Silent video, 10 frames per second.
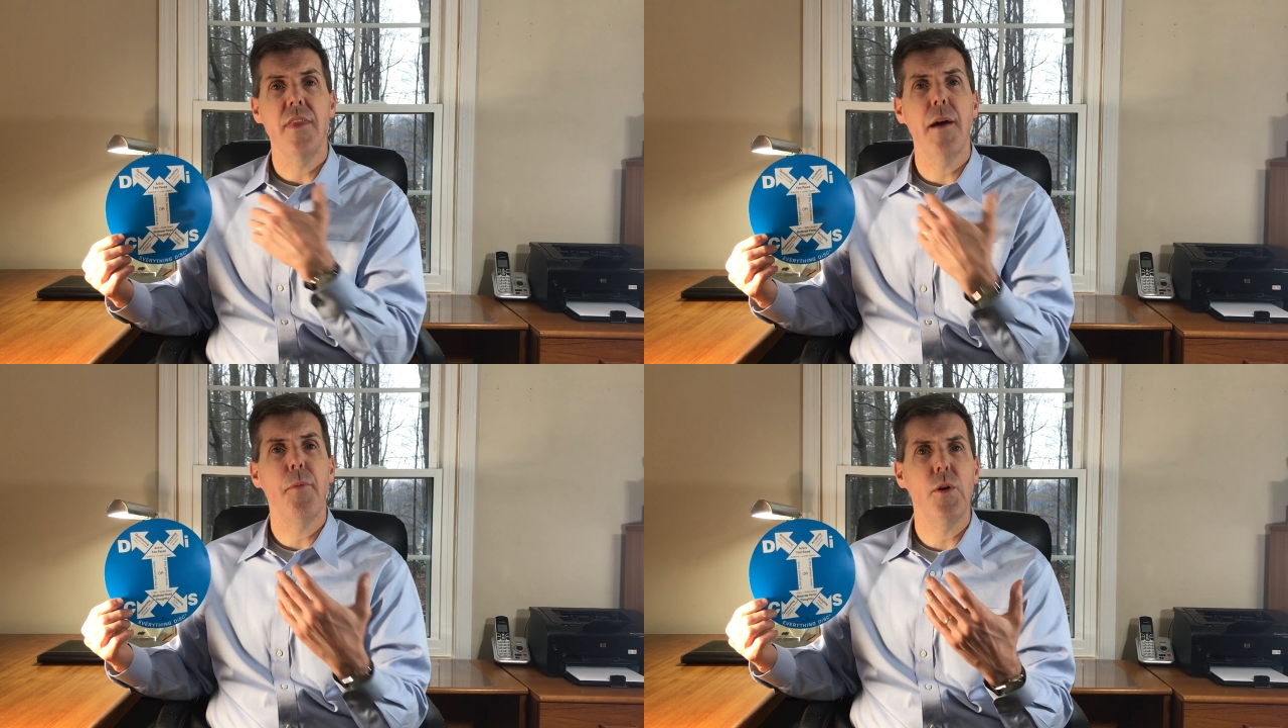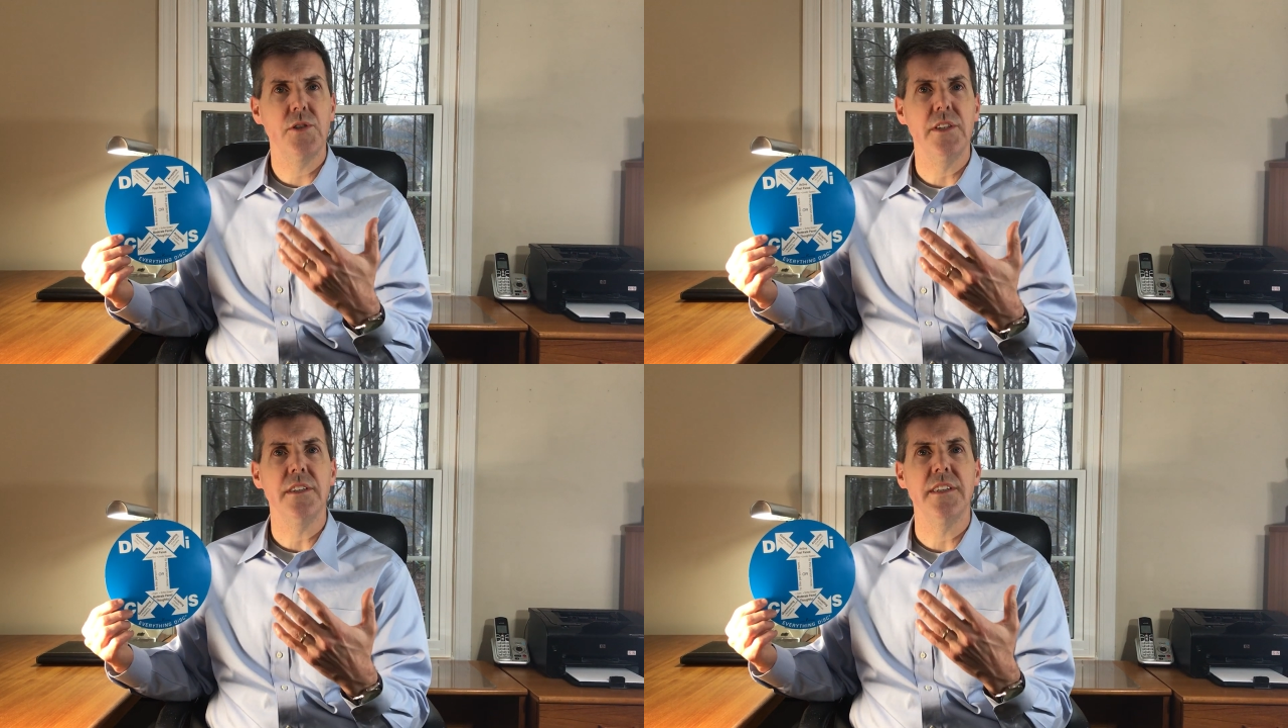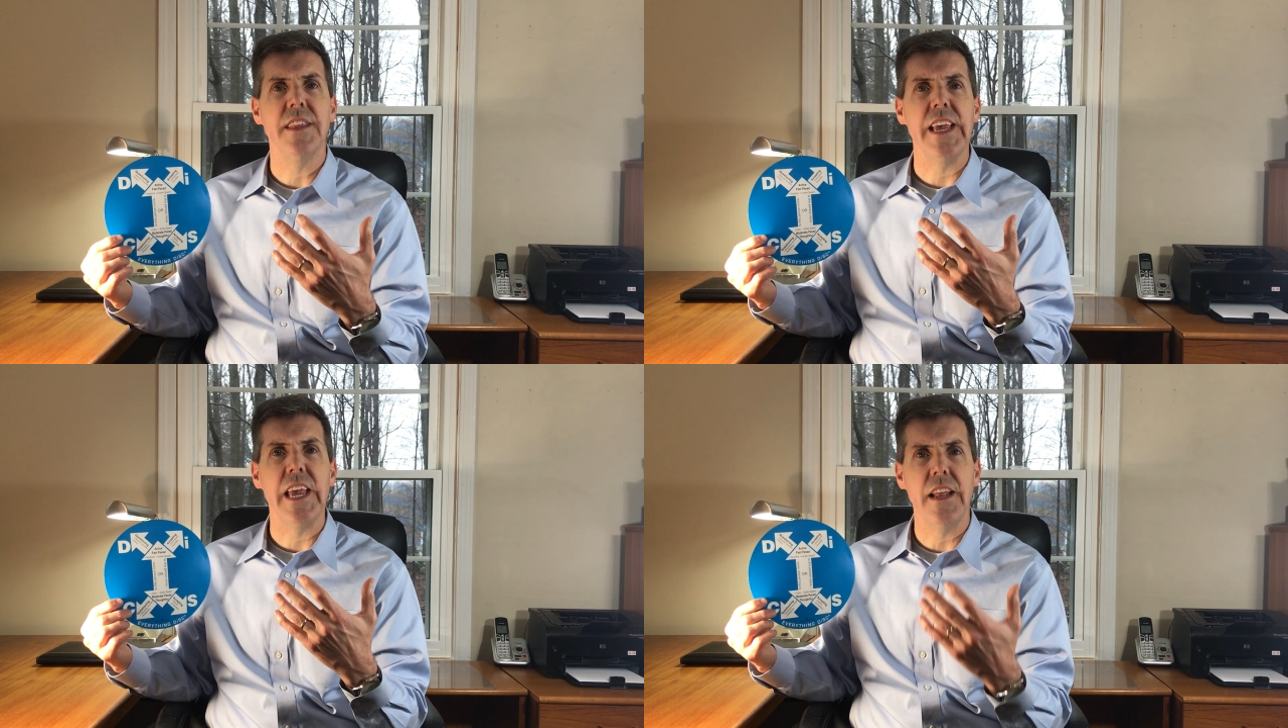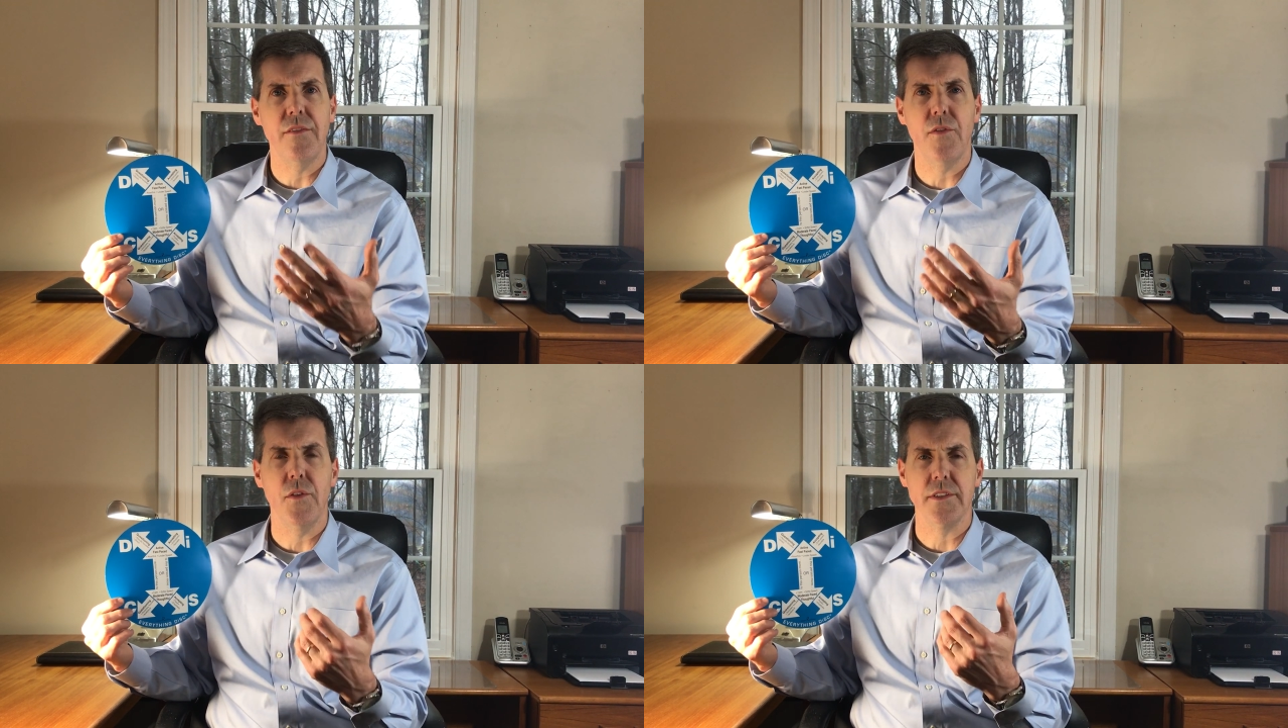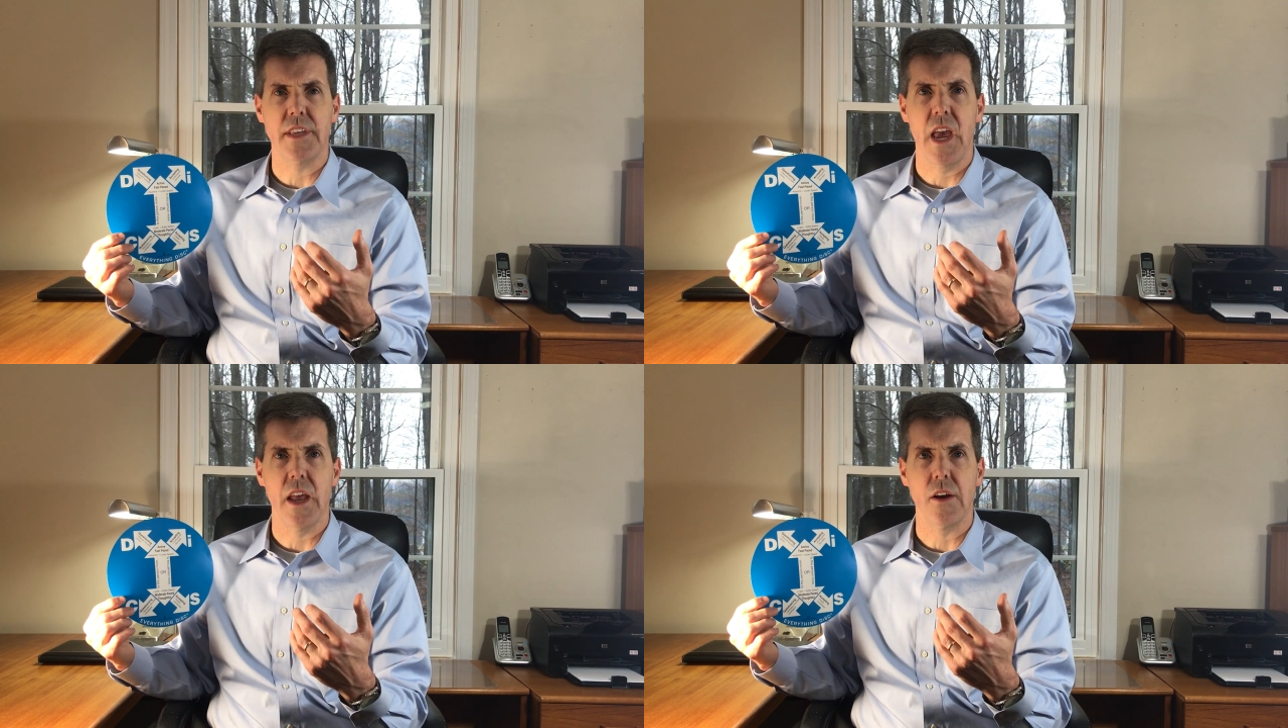that person is in the influence
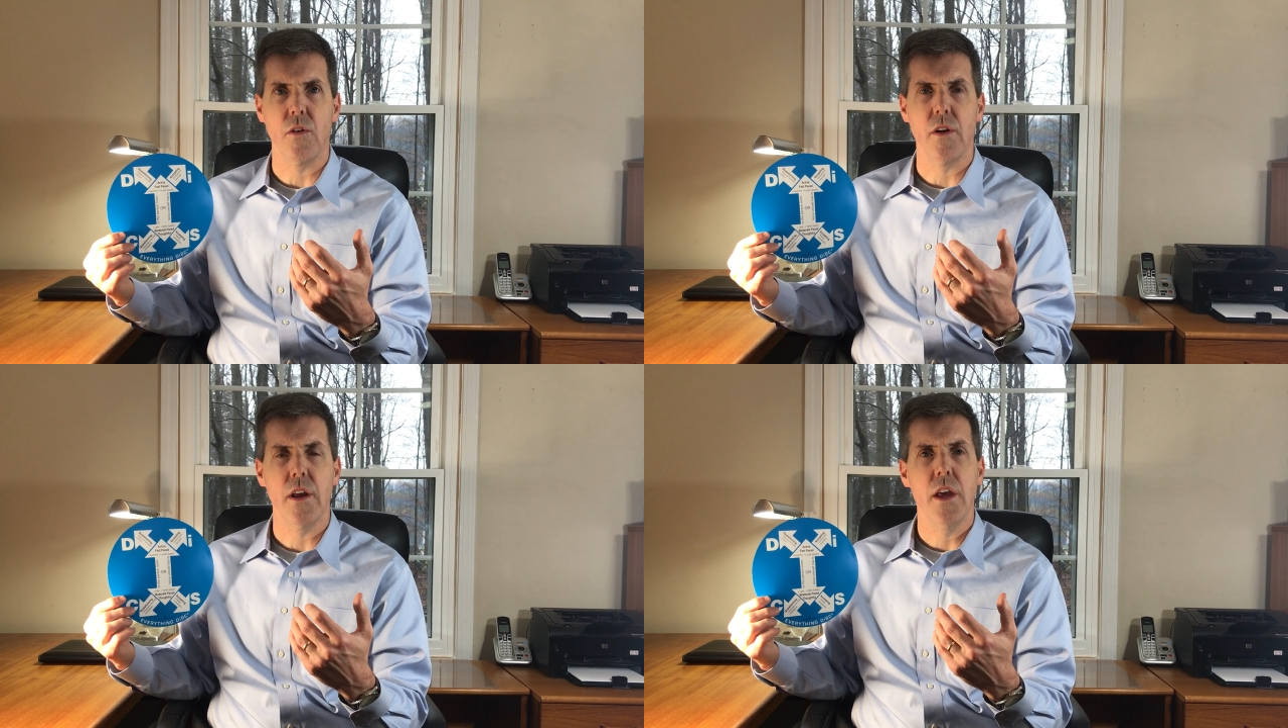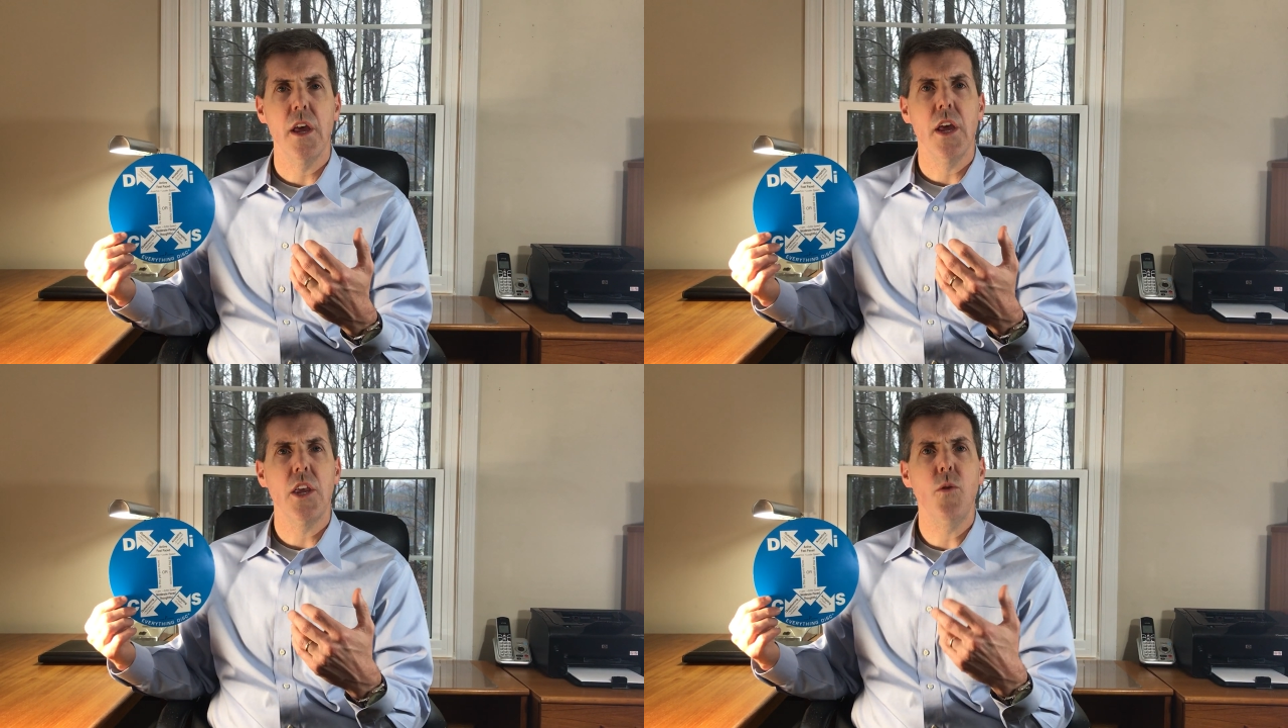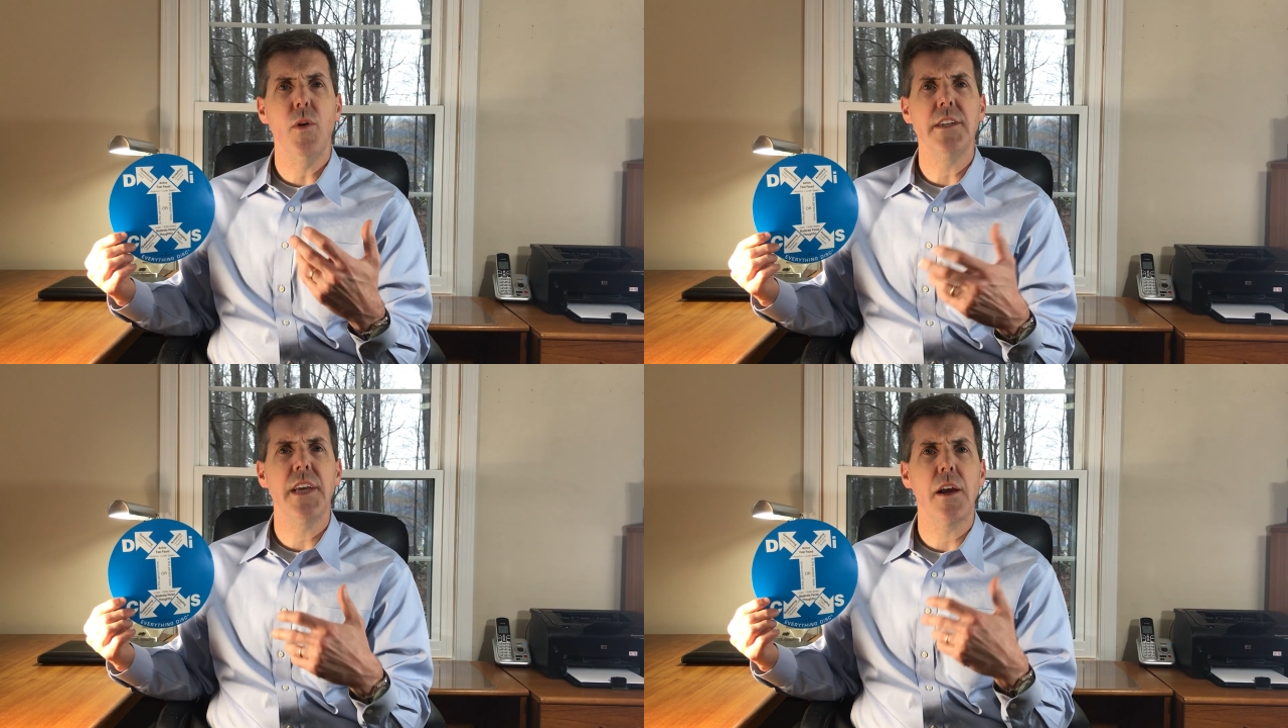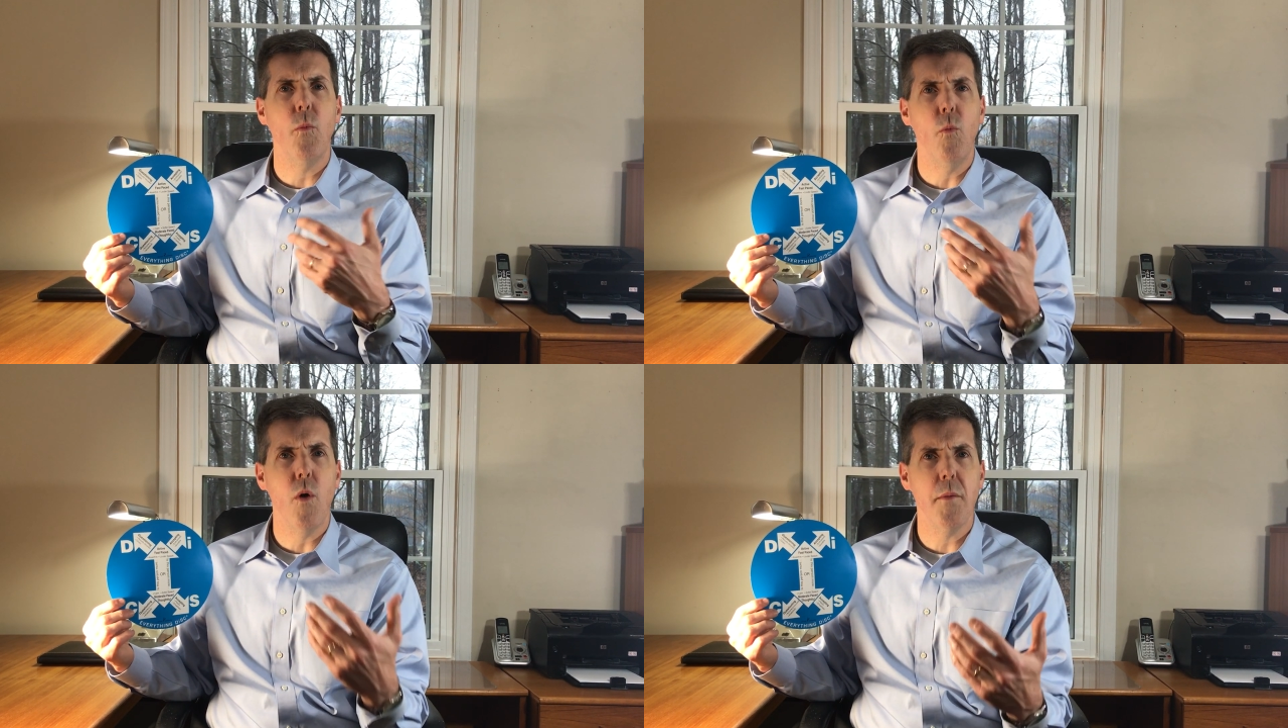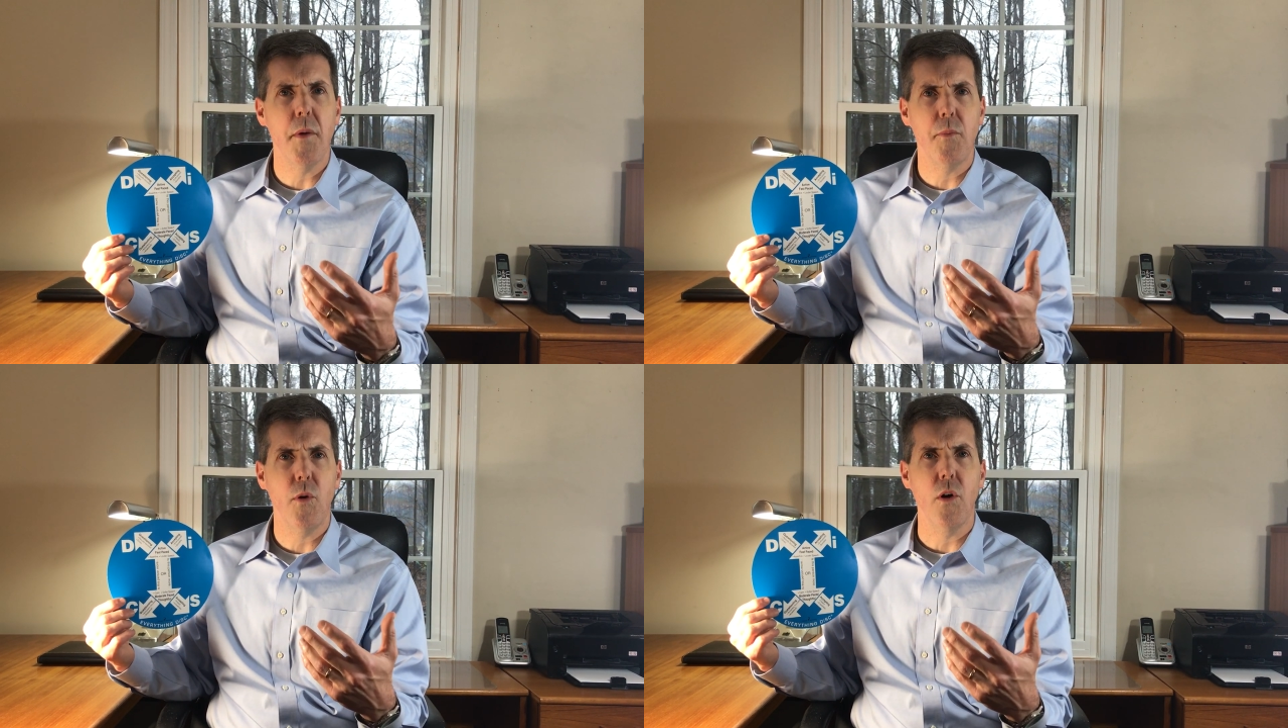category. You want to take a warm
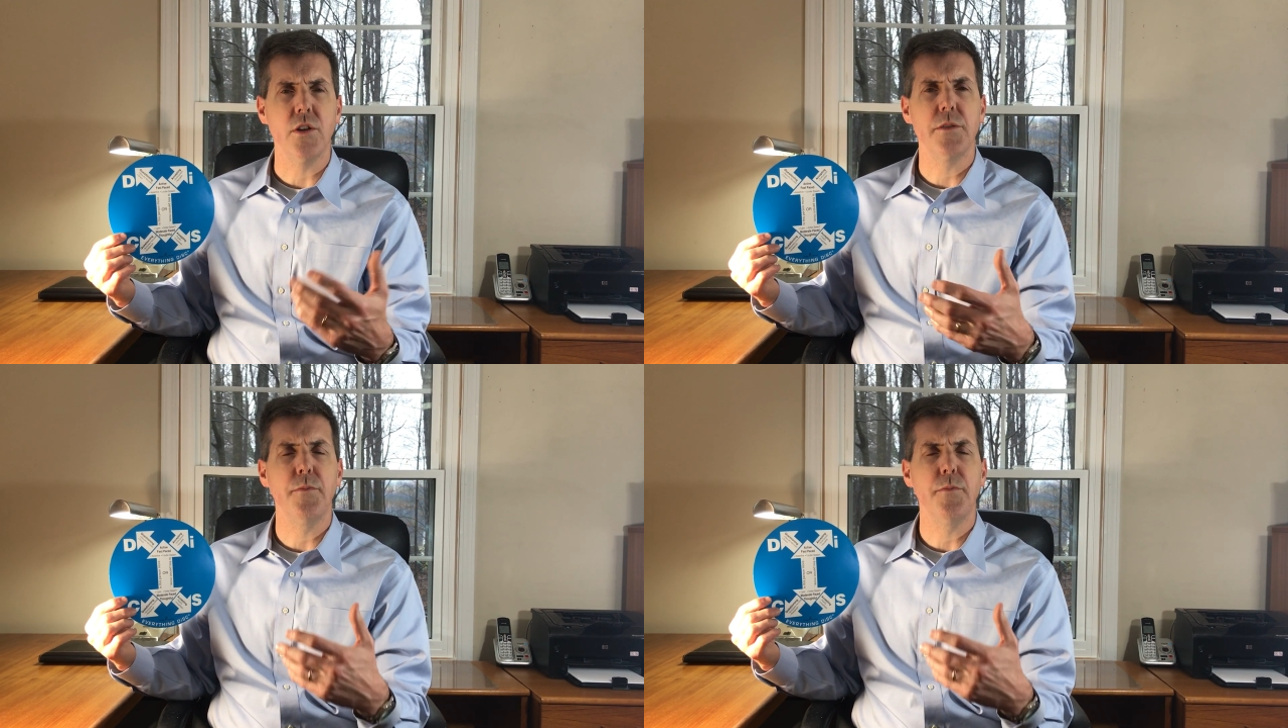approach,